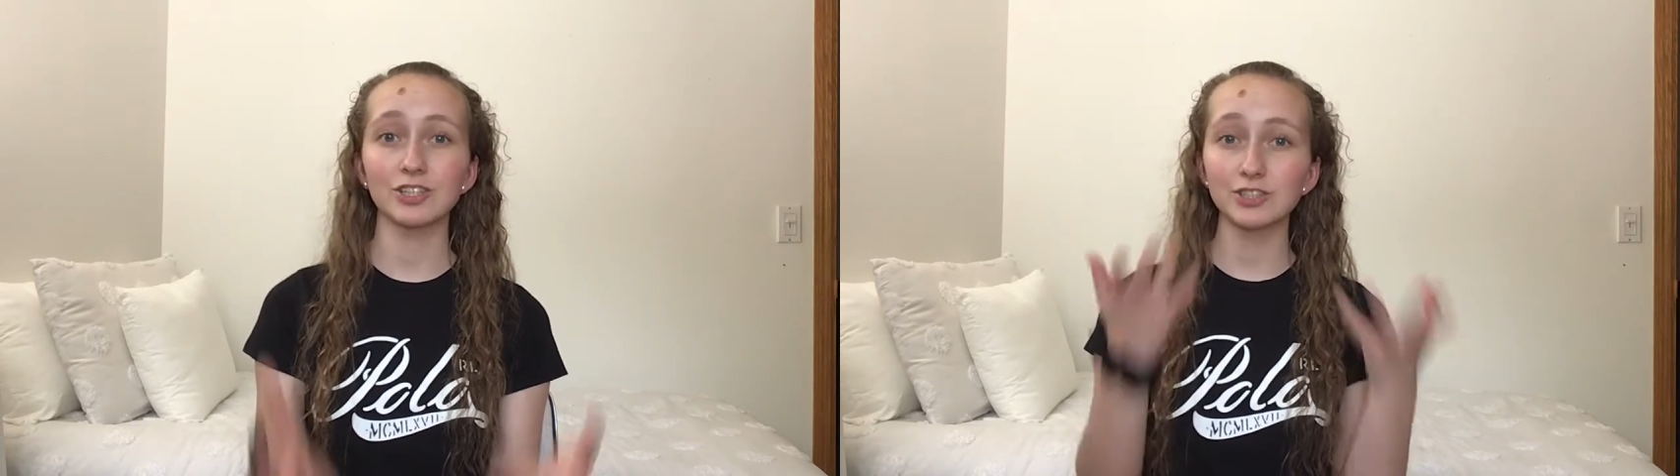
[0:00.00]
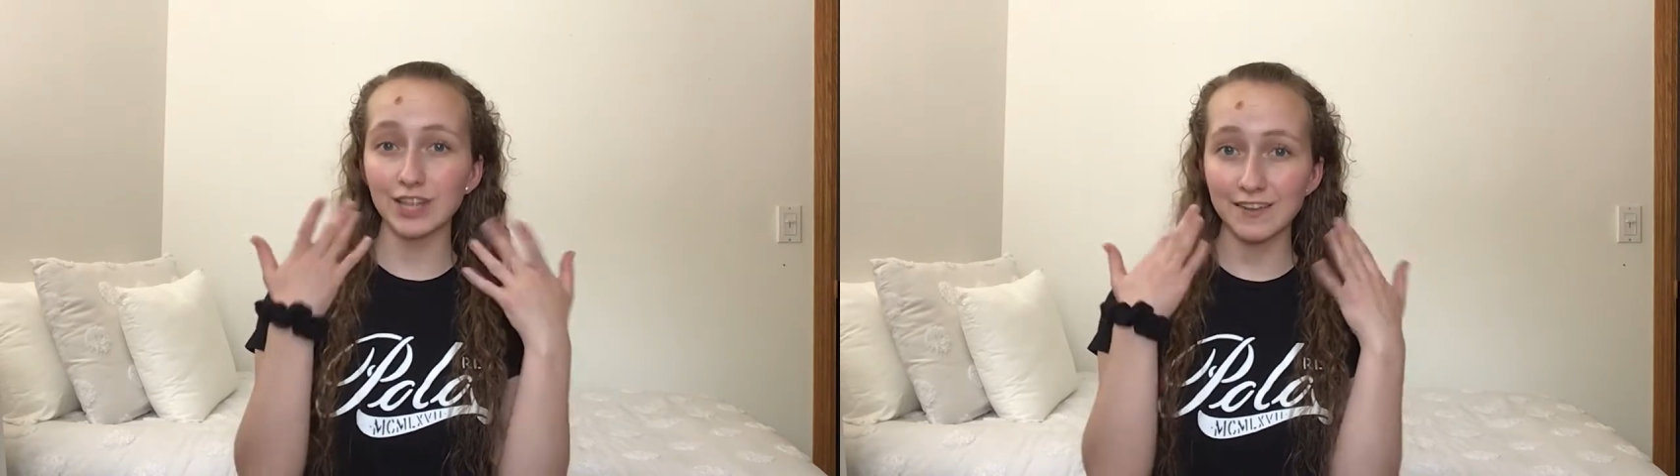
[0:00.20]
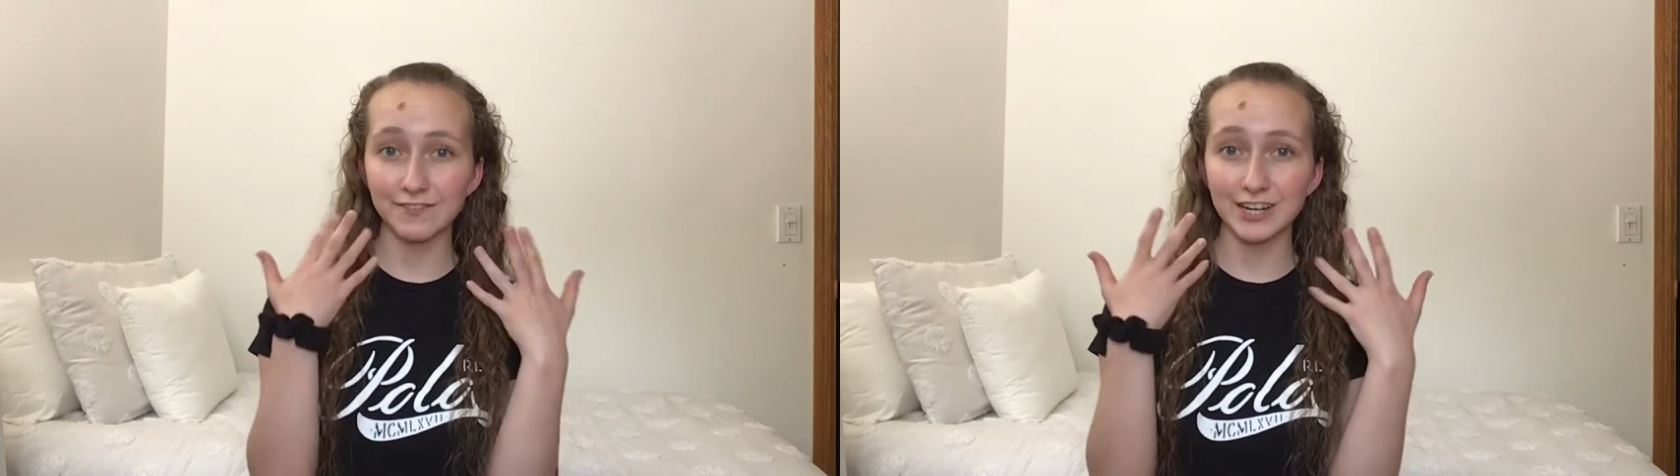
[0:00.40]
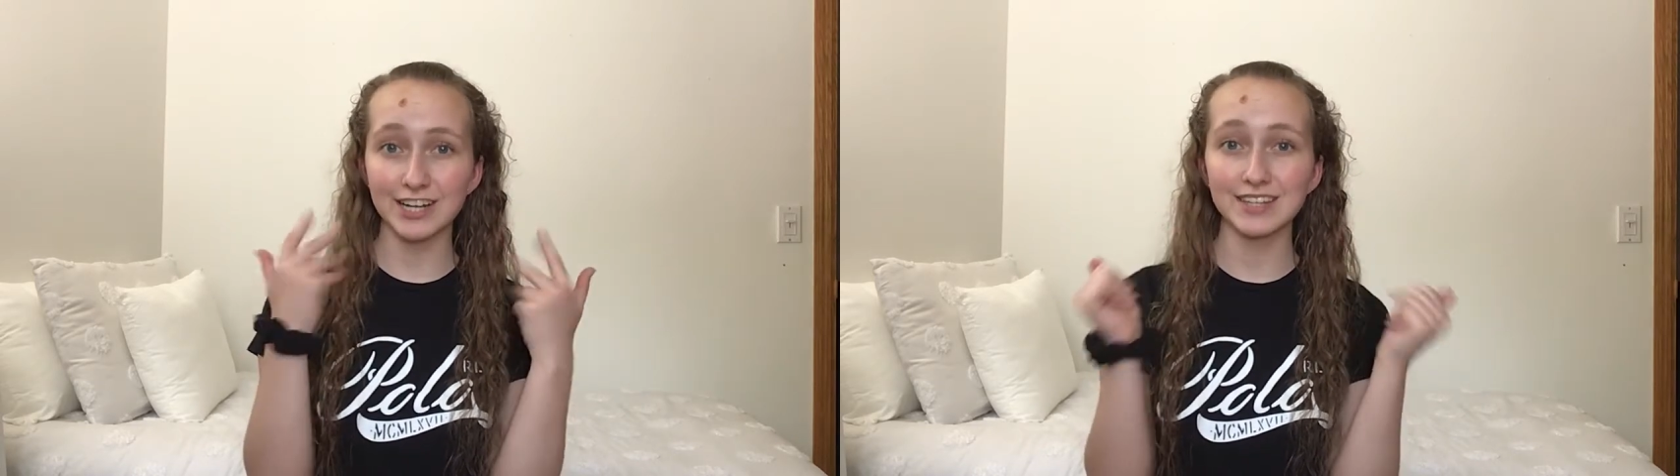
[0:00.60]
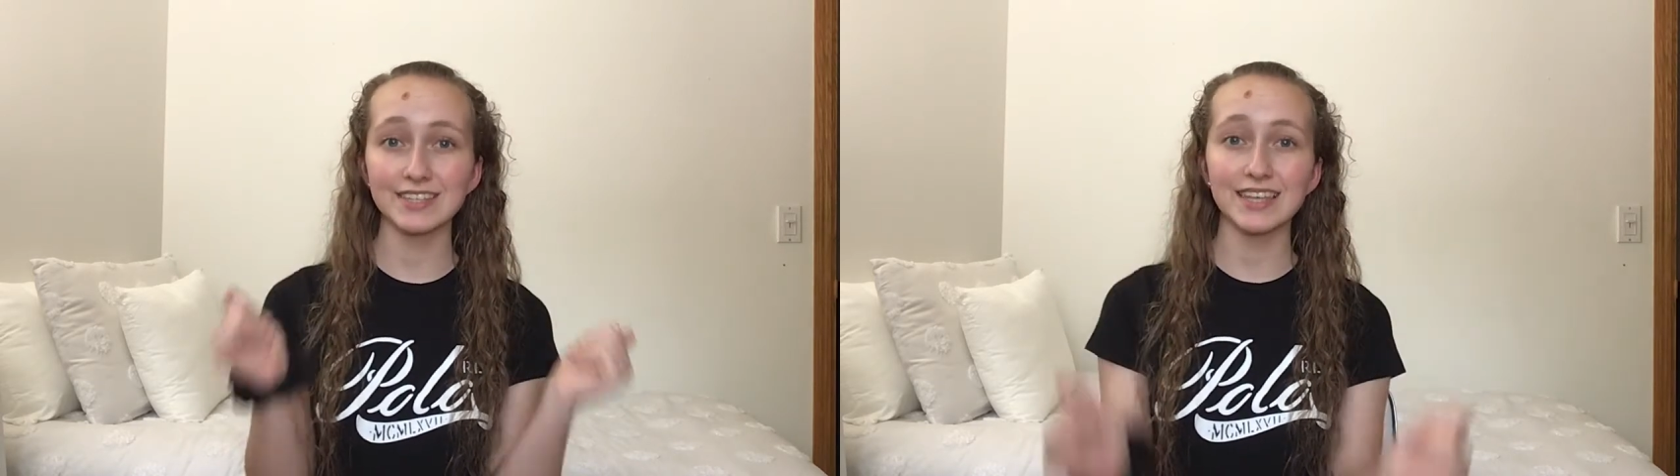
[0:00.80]
treat for
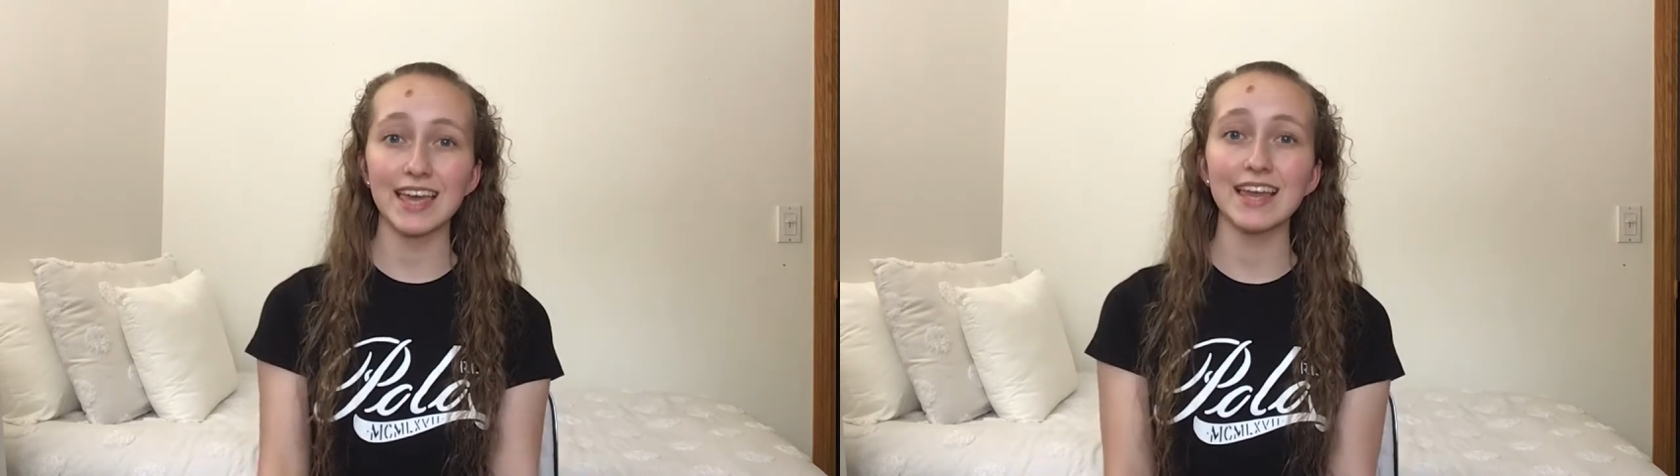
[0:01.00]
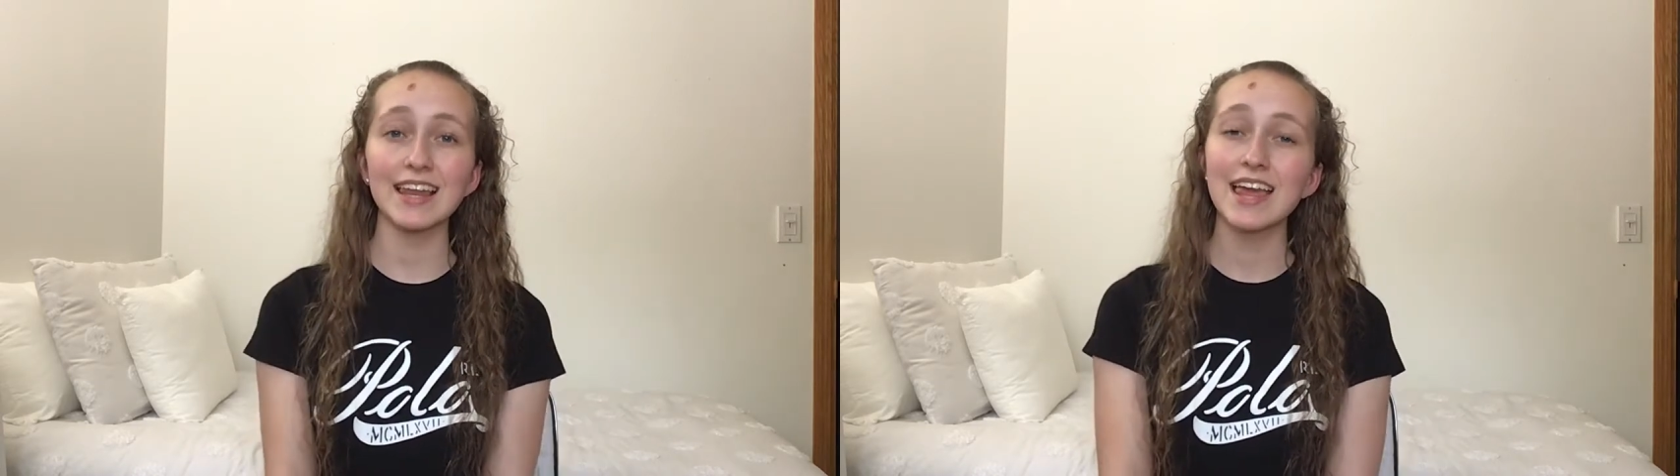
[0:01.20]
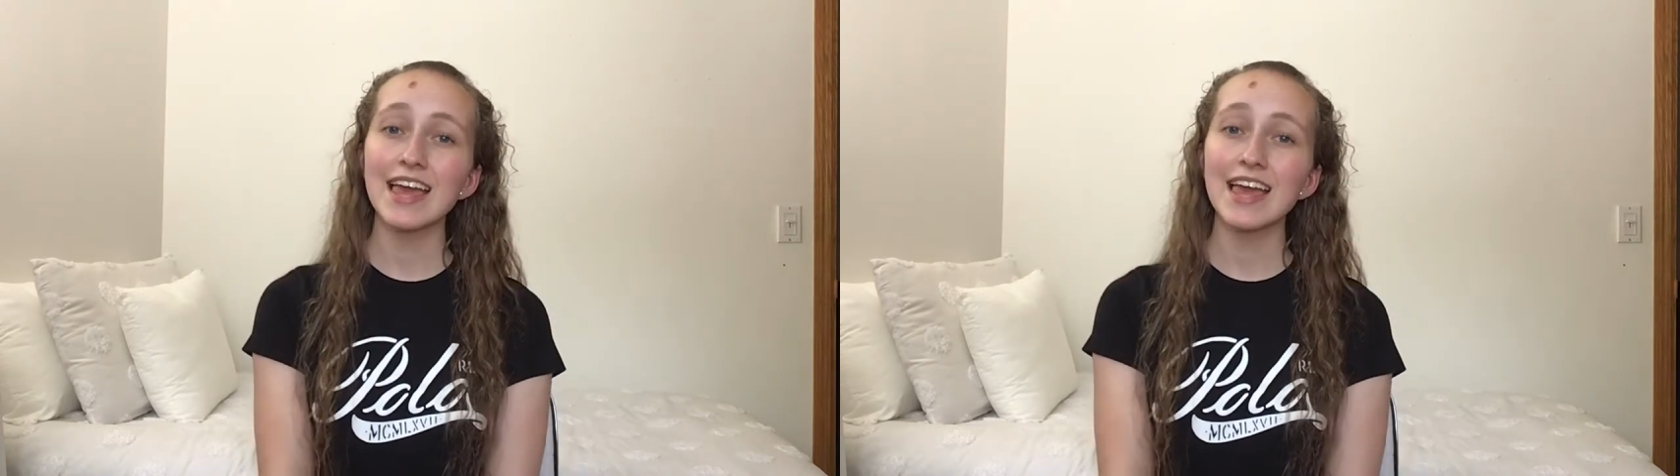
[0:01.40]
your skin.